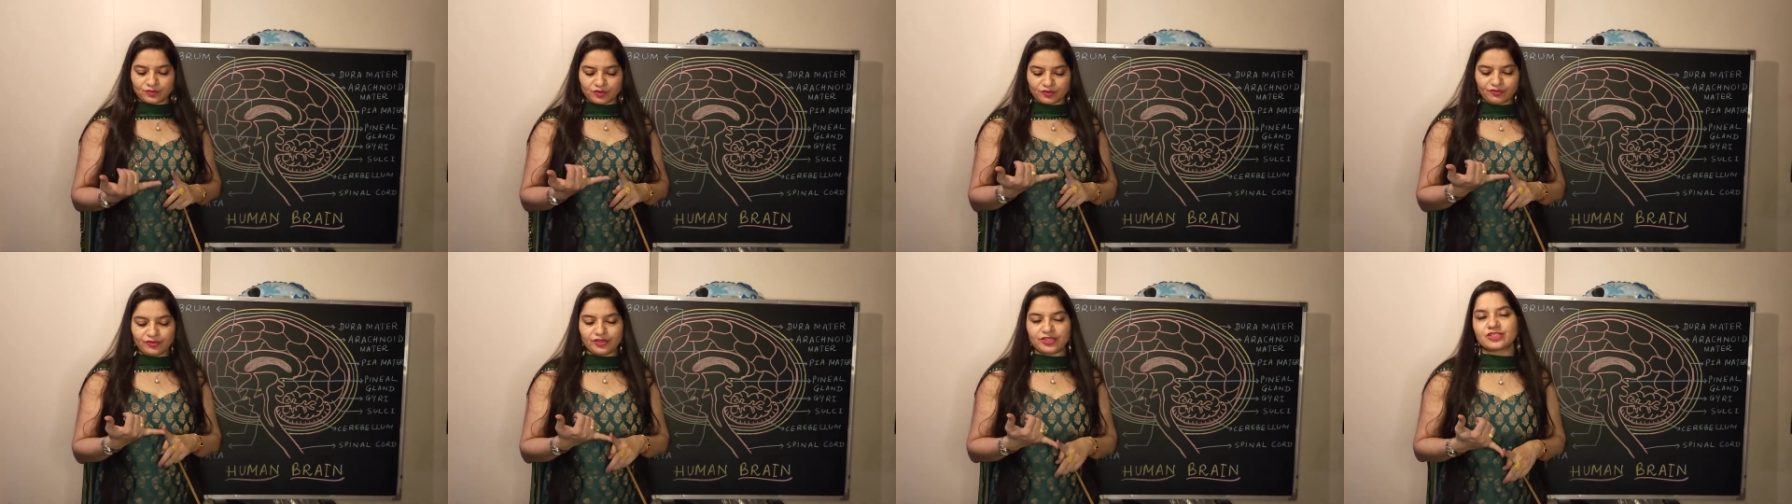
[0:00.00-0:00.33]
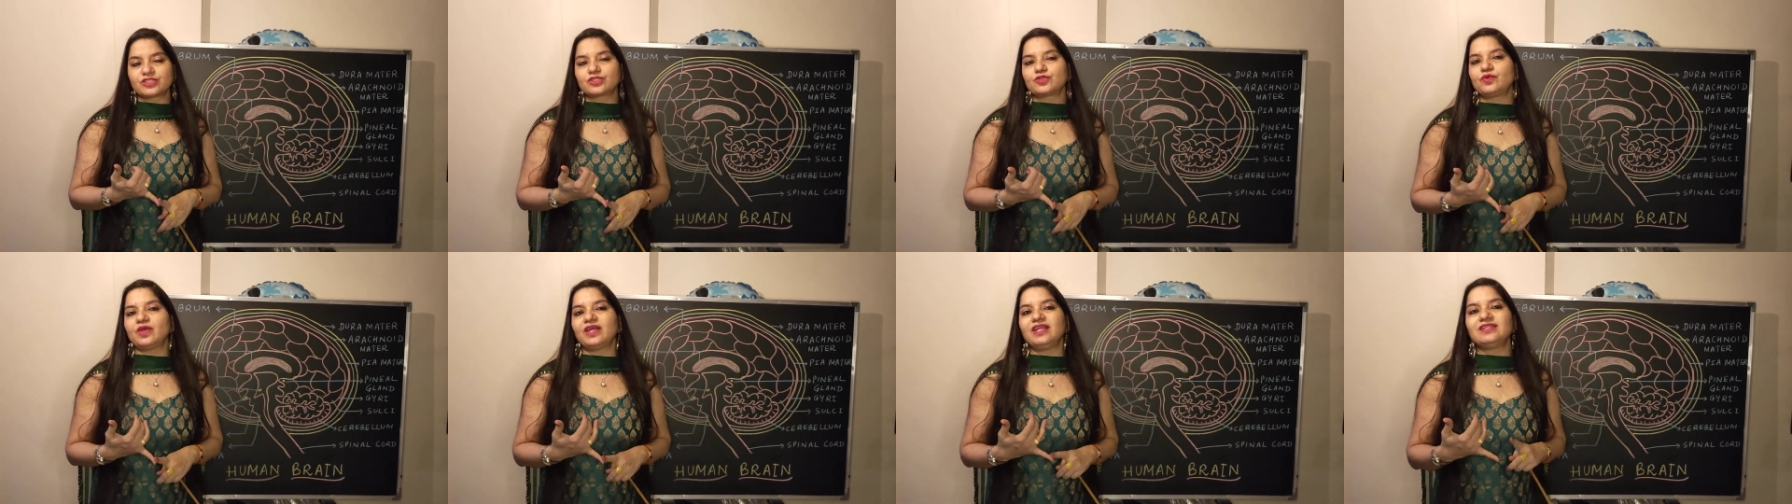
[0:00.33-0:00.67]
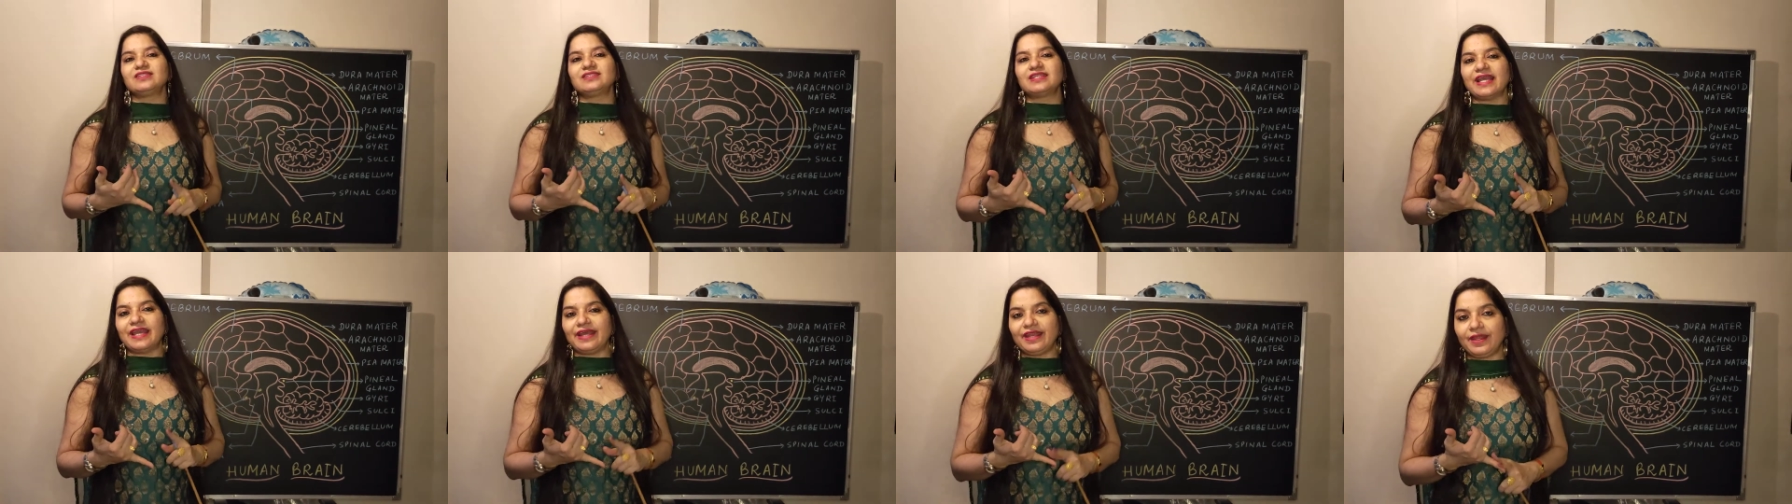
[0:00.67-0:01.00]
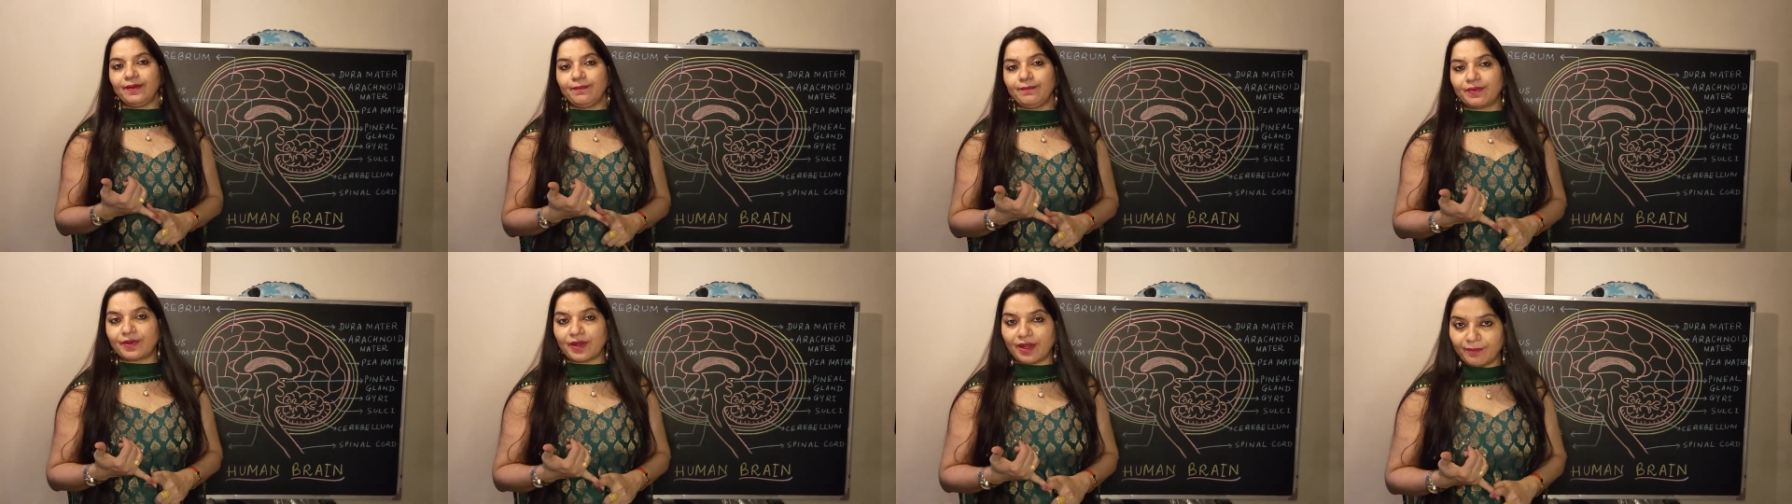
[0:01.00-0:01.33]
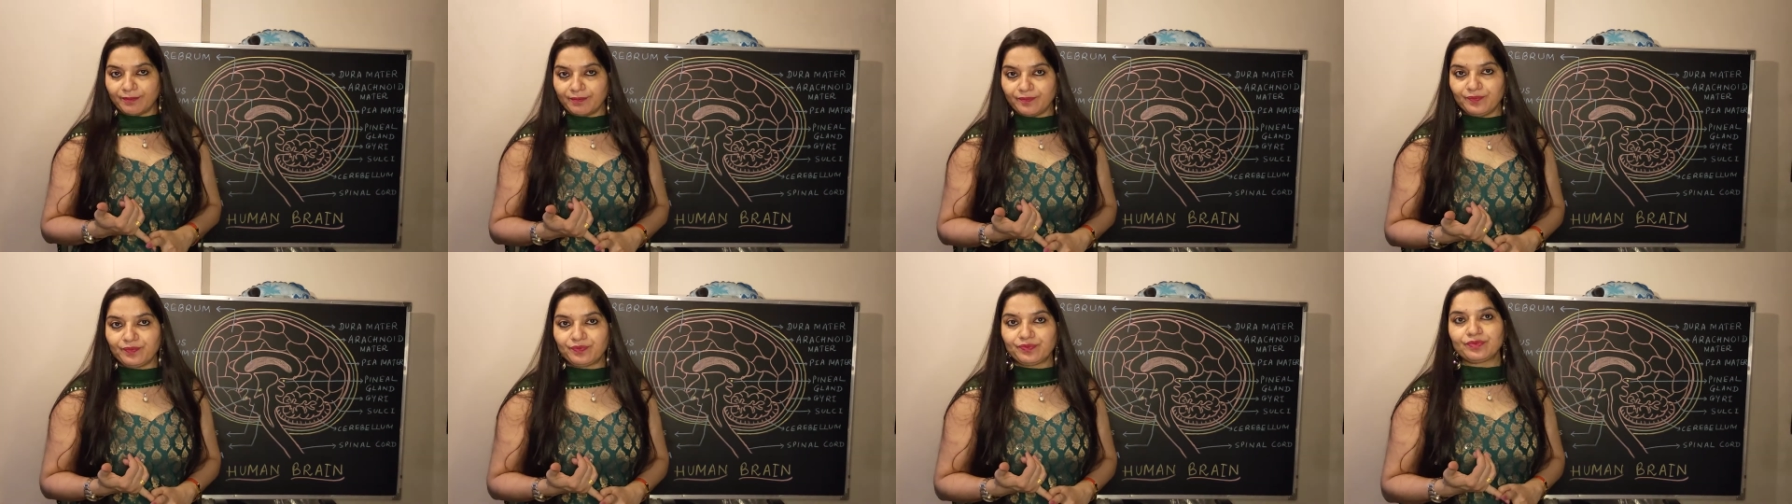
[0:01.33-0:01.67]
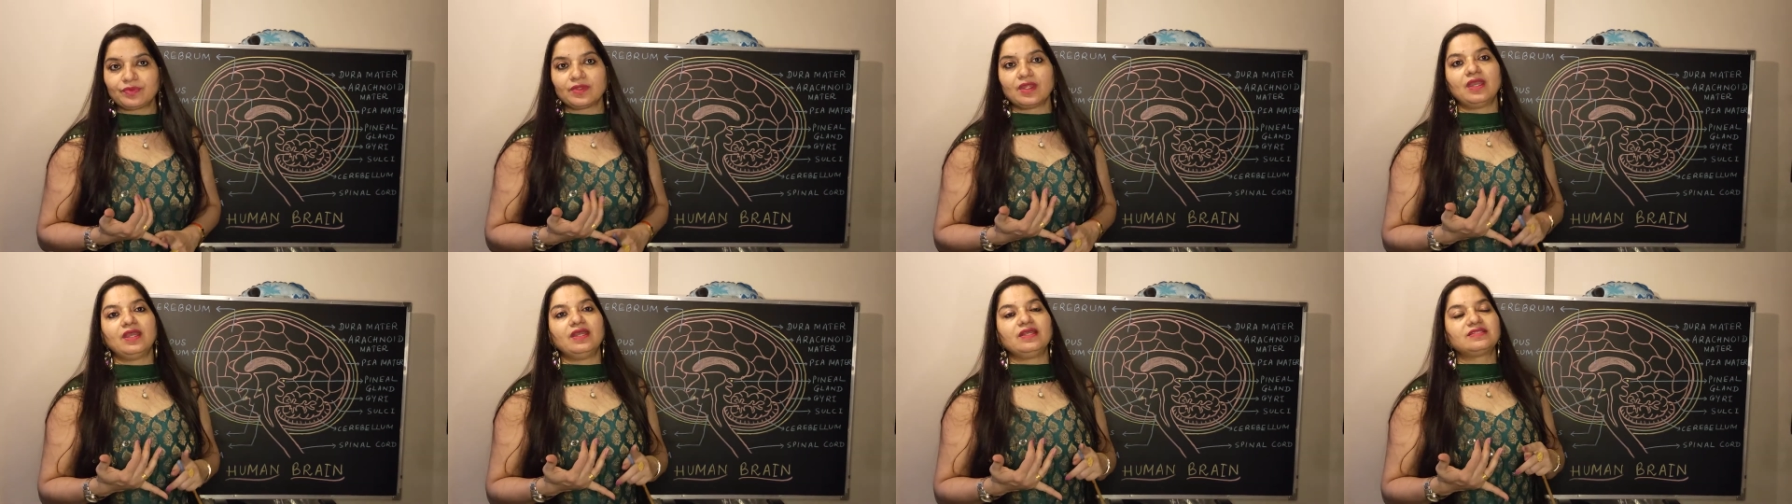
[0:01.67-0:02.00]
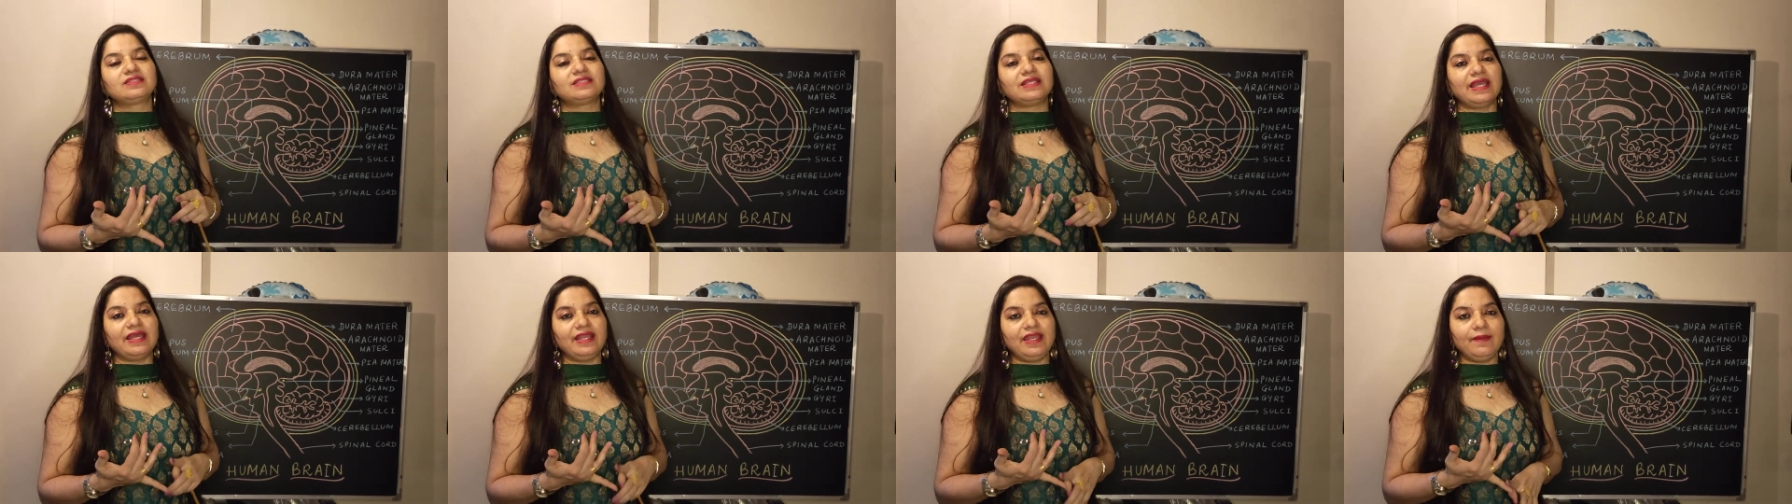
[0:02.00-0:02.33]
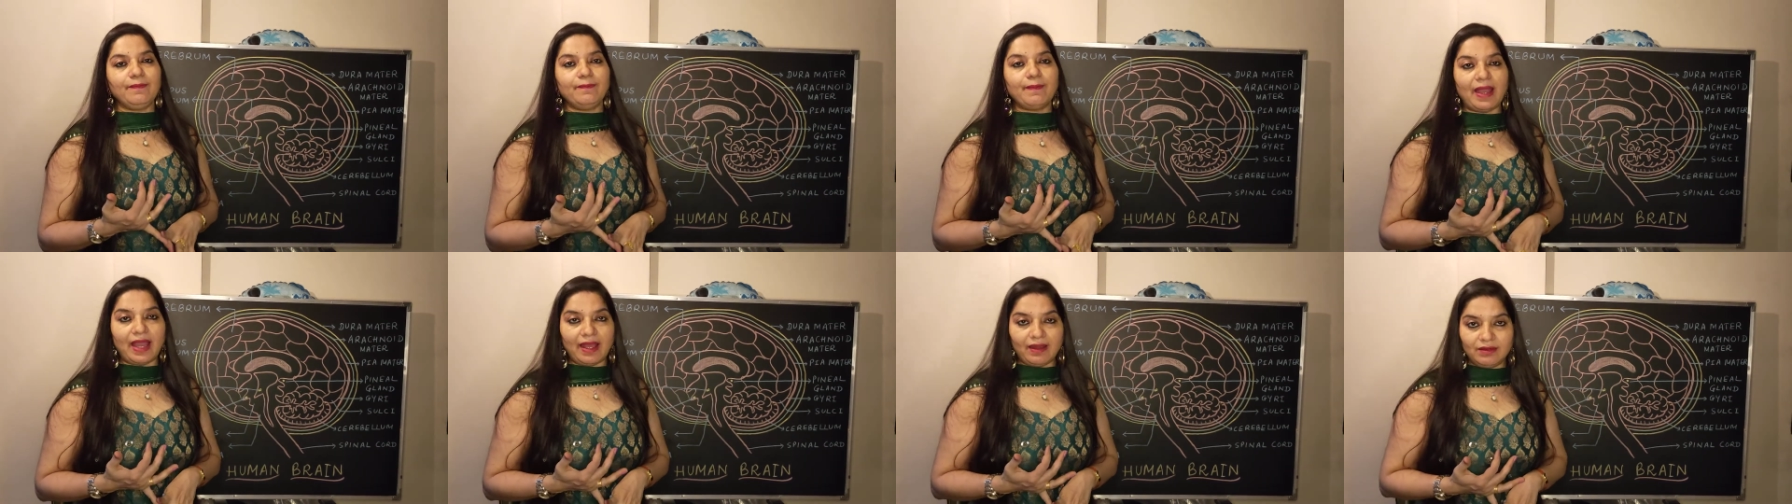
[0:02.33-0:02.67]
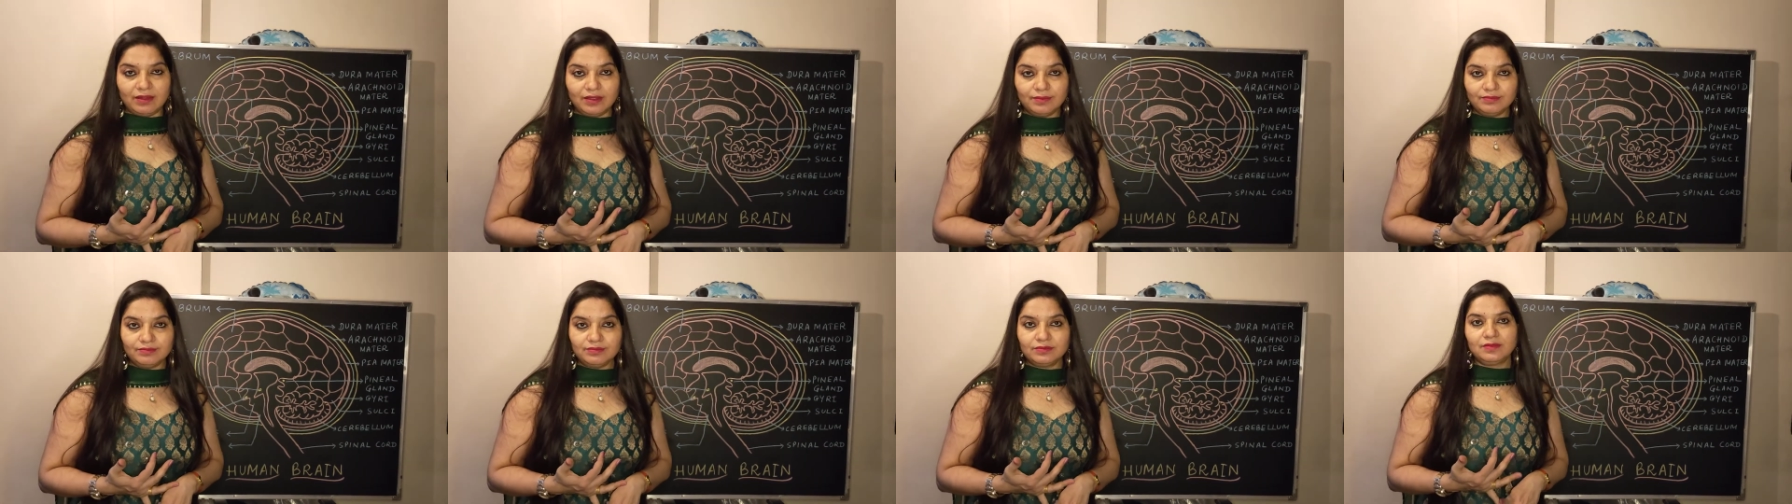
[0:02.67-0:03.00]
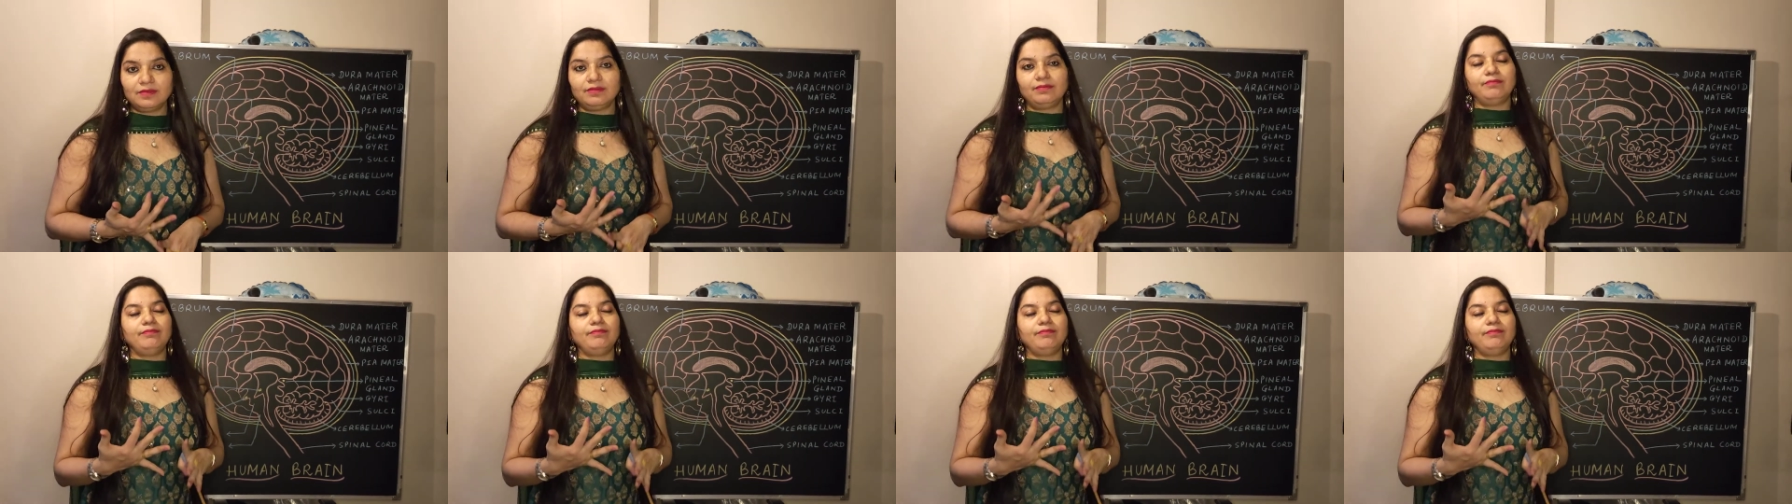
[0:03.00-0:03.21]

First write cerebrum, cerebellum,